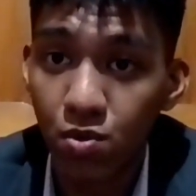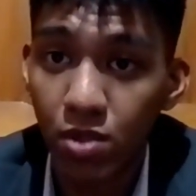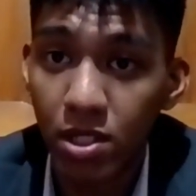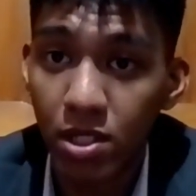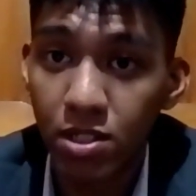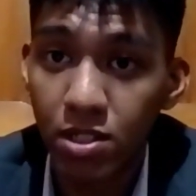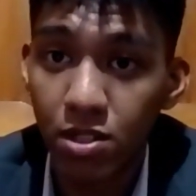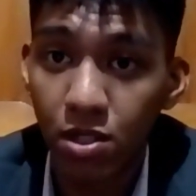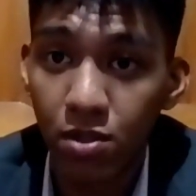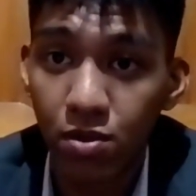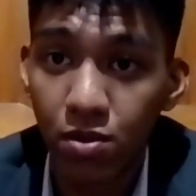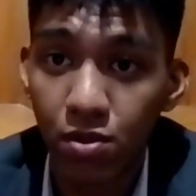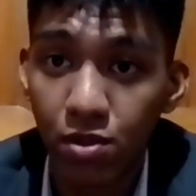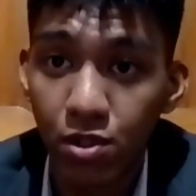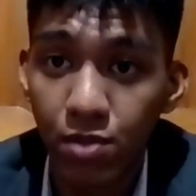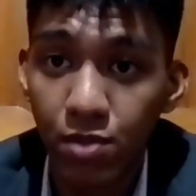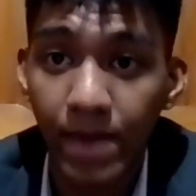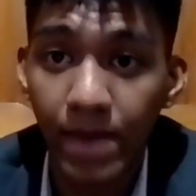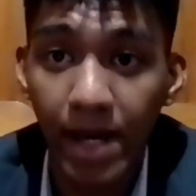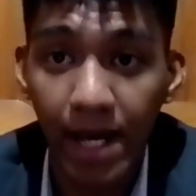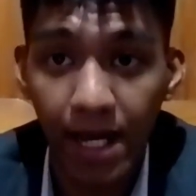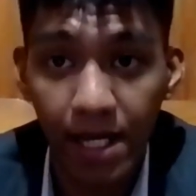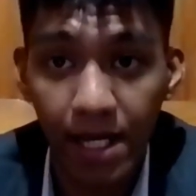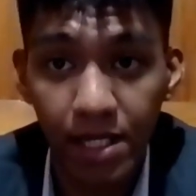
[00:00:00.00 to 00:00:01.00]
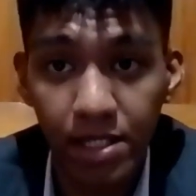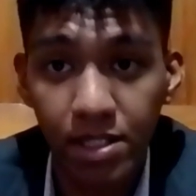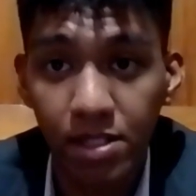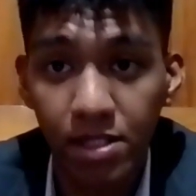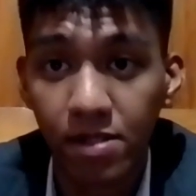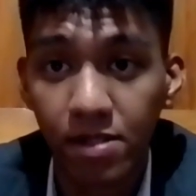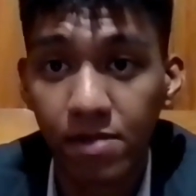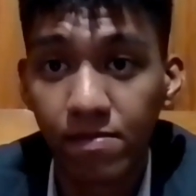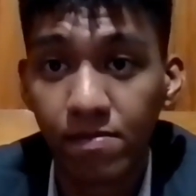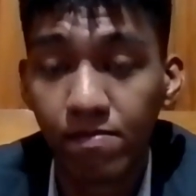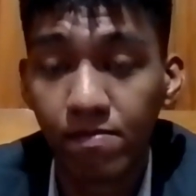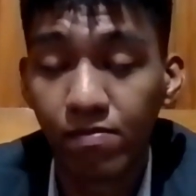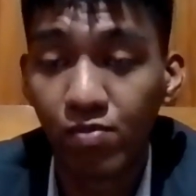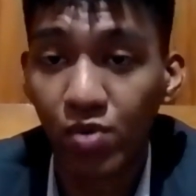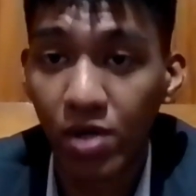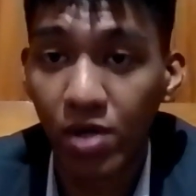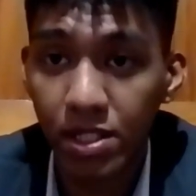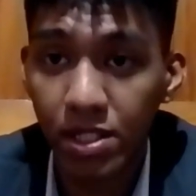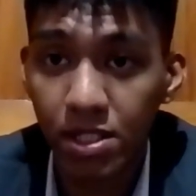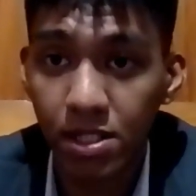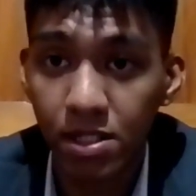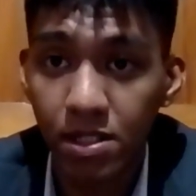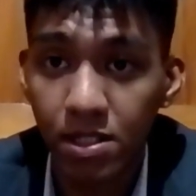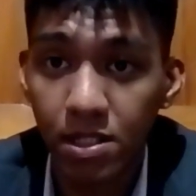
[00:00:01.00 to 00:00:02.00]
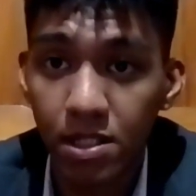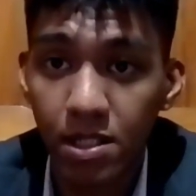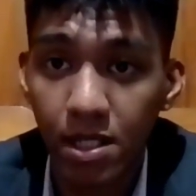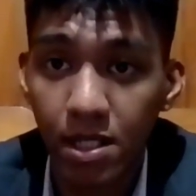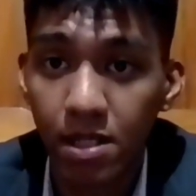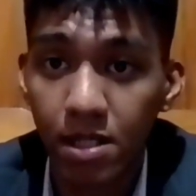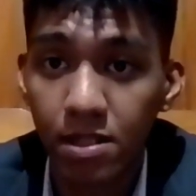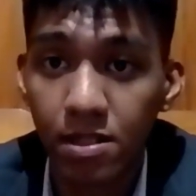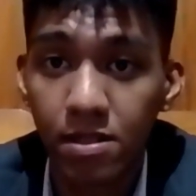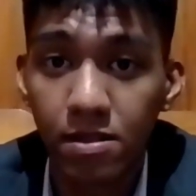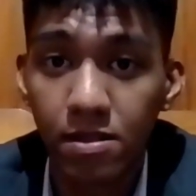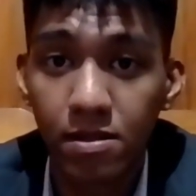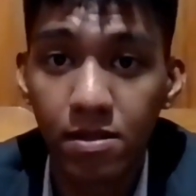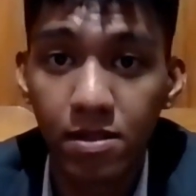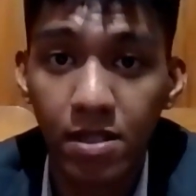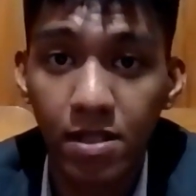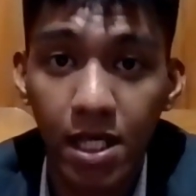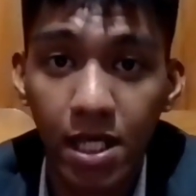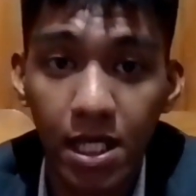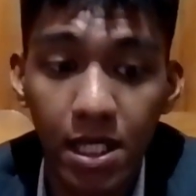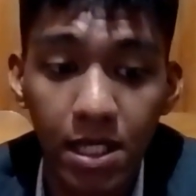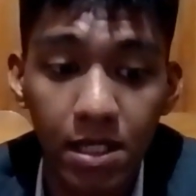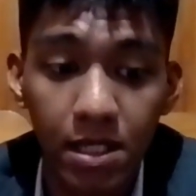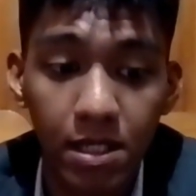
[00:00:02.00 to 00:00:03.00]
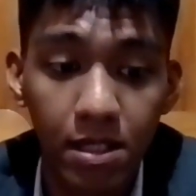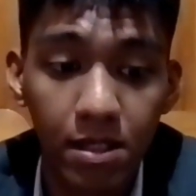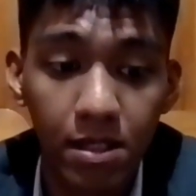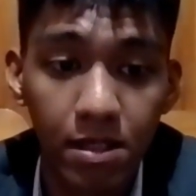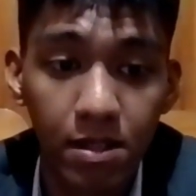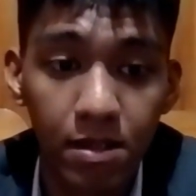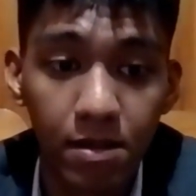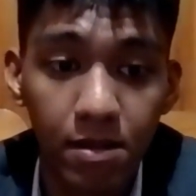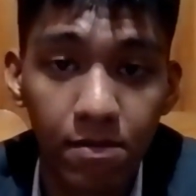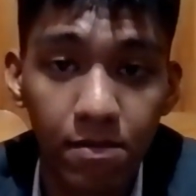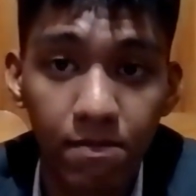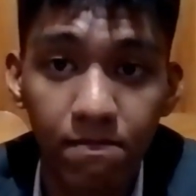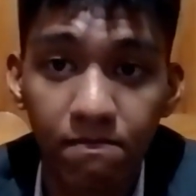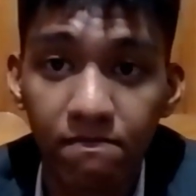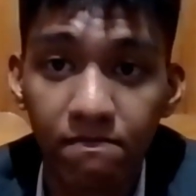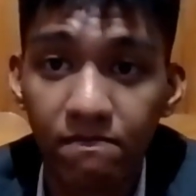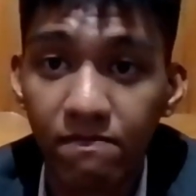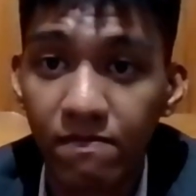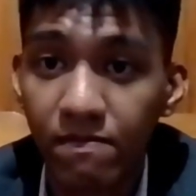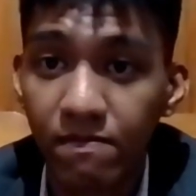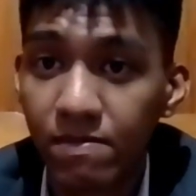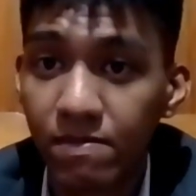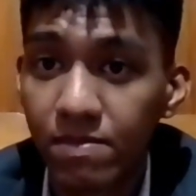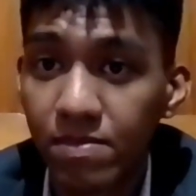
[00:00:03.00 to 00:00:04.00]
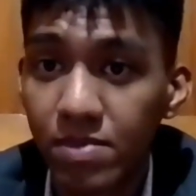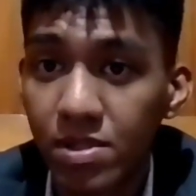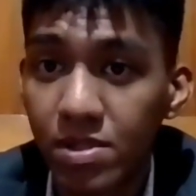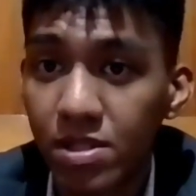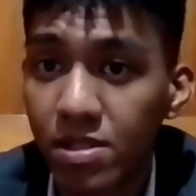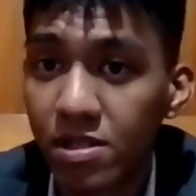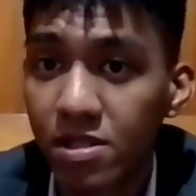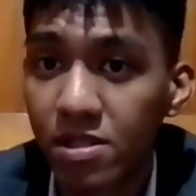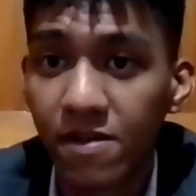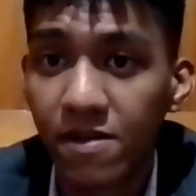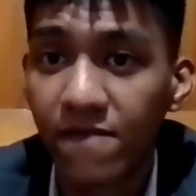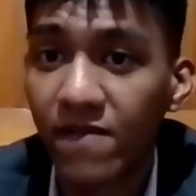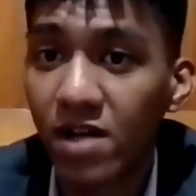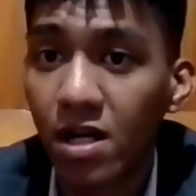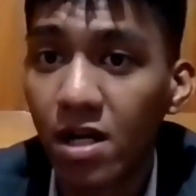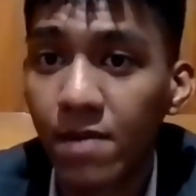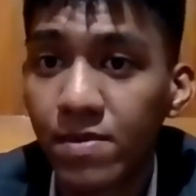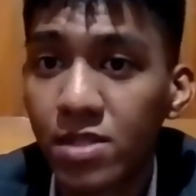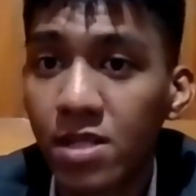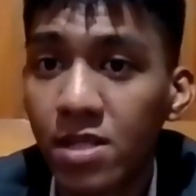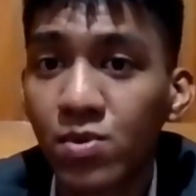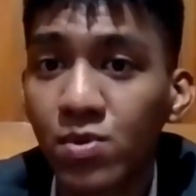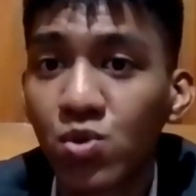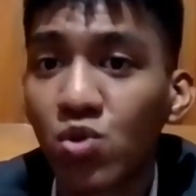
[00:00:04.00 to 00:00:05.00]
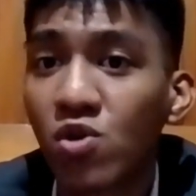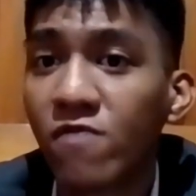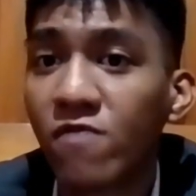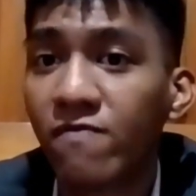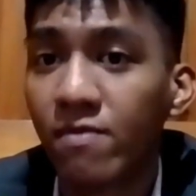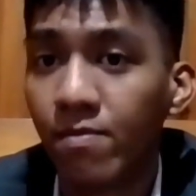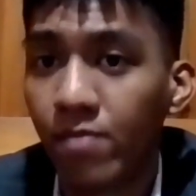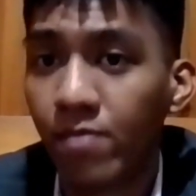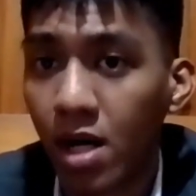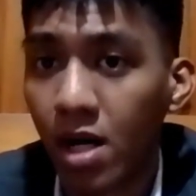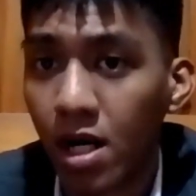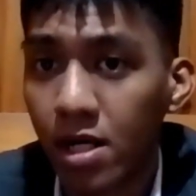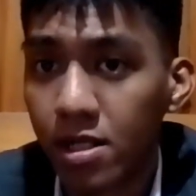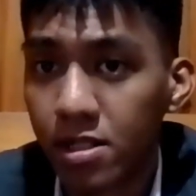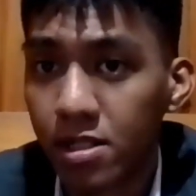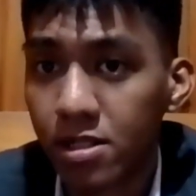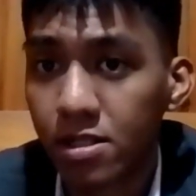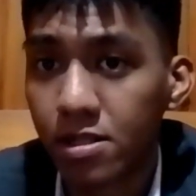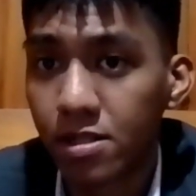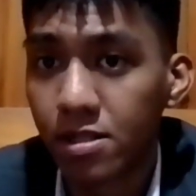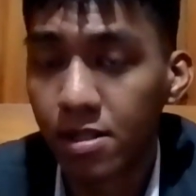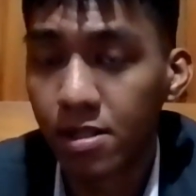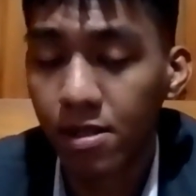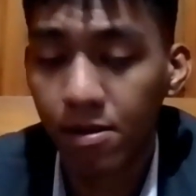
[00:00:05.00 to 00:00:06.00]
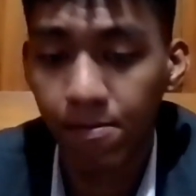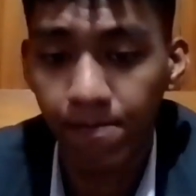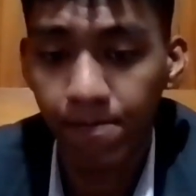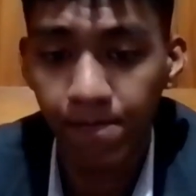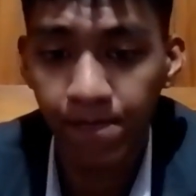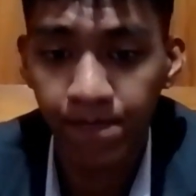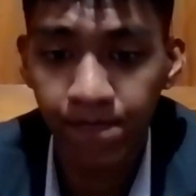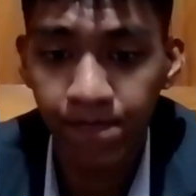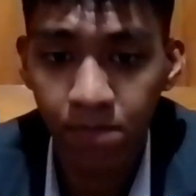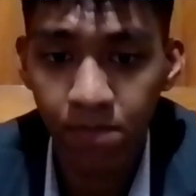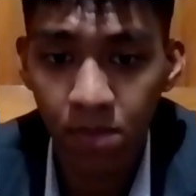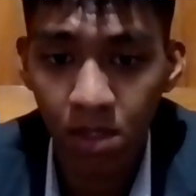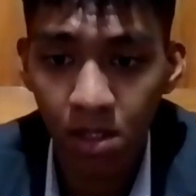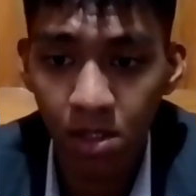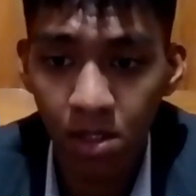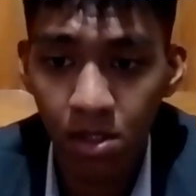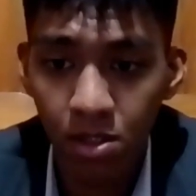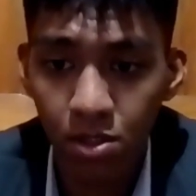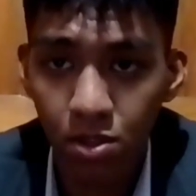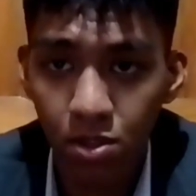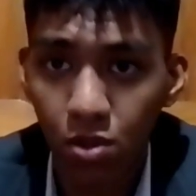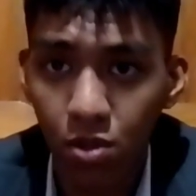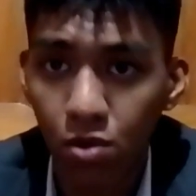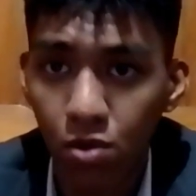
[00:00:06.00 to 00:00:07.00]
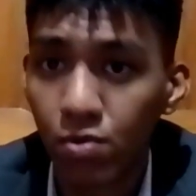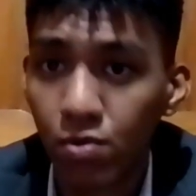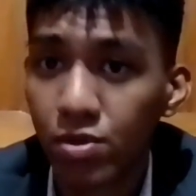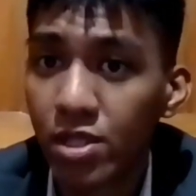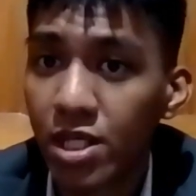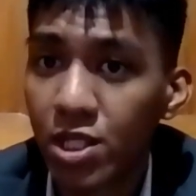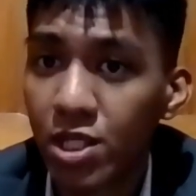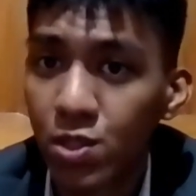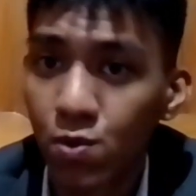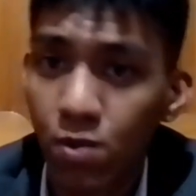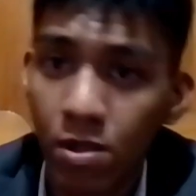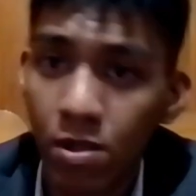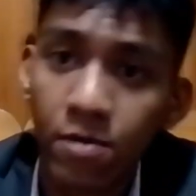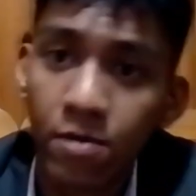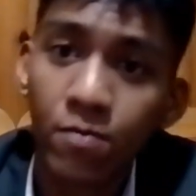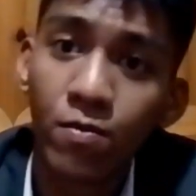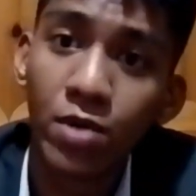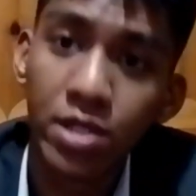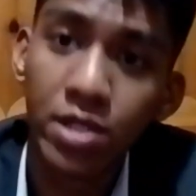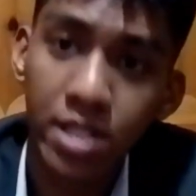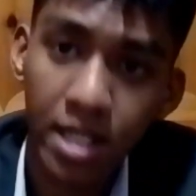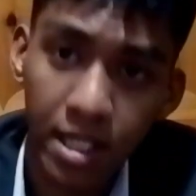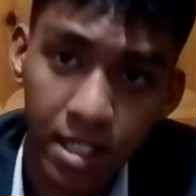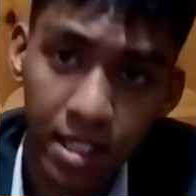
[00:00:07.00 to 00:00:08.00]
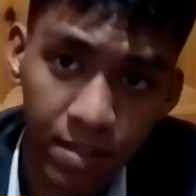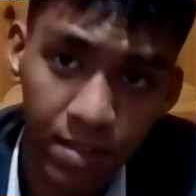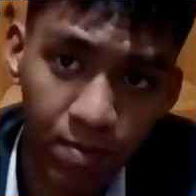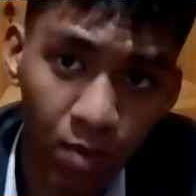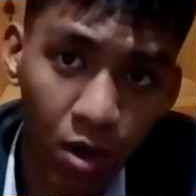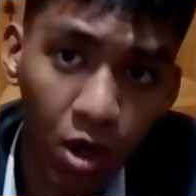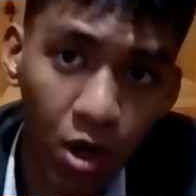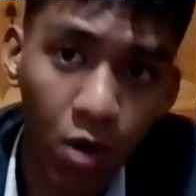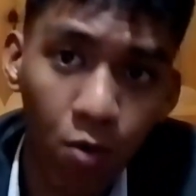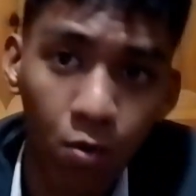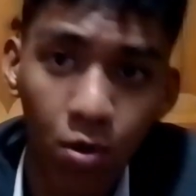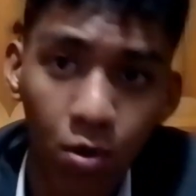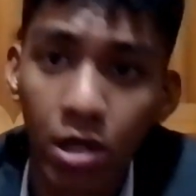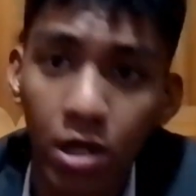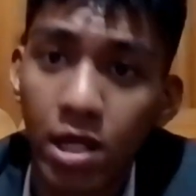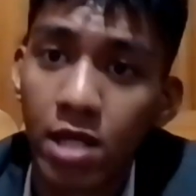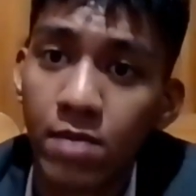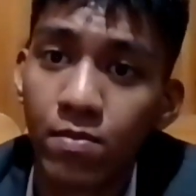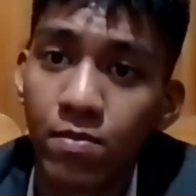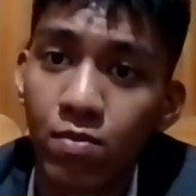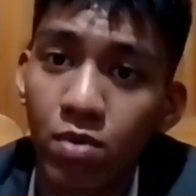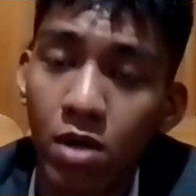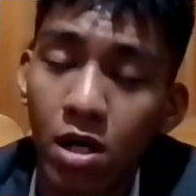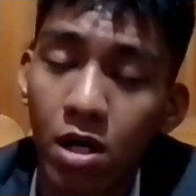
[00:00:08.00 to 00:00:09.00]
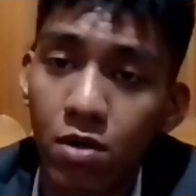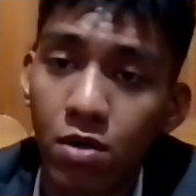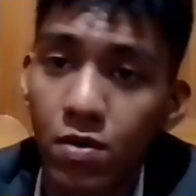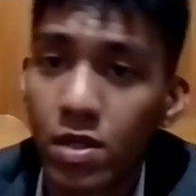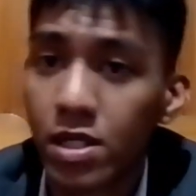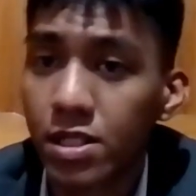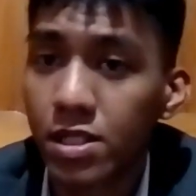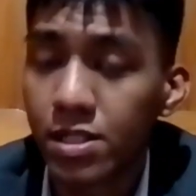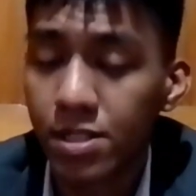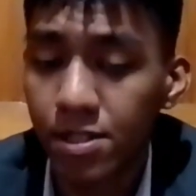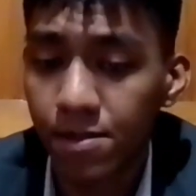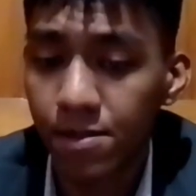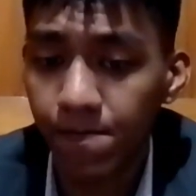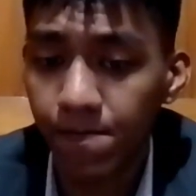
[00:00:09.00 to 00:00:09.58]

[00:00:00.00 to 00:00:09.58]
each other's past and presence, and they developed some sort of a bond. So this one was a small work in progress.